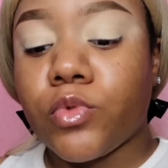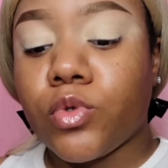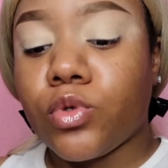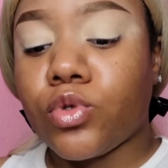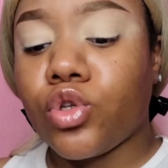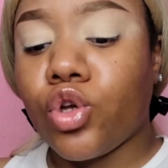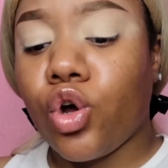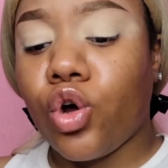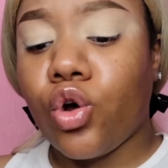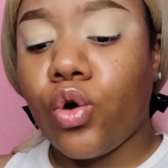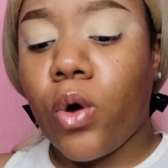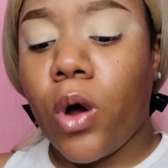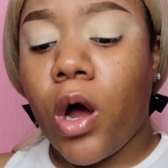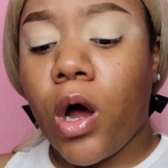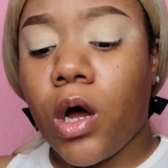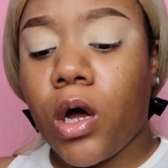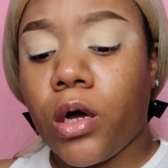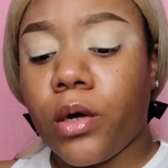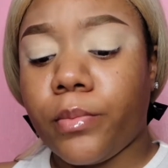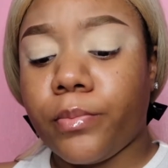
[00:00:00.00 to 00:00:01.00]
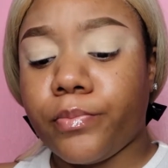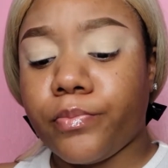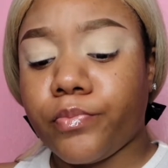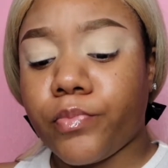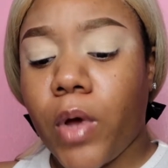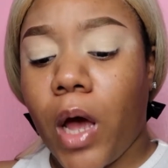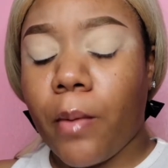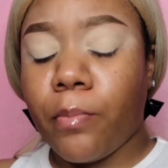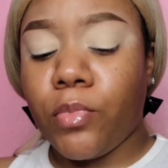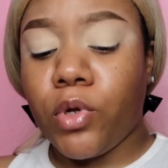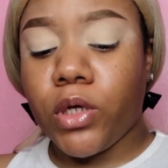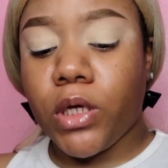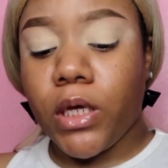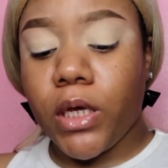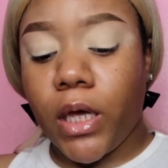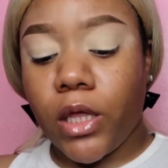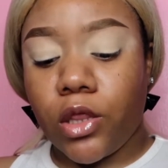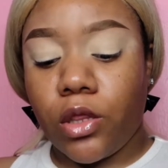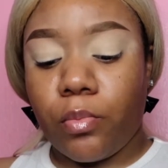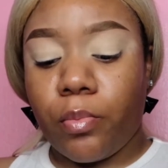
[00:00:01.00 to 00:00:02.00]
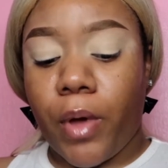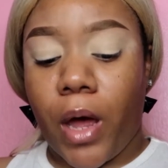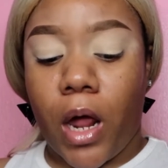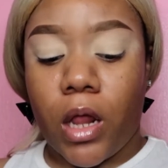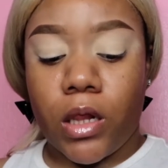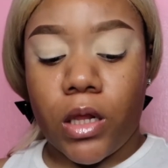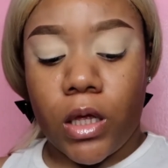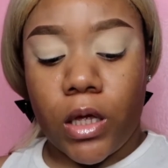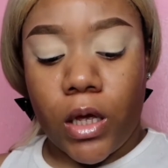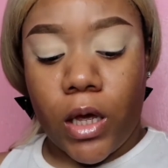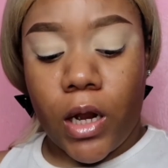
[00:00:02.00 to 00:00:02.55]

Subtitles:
So I'm looking at the palette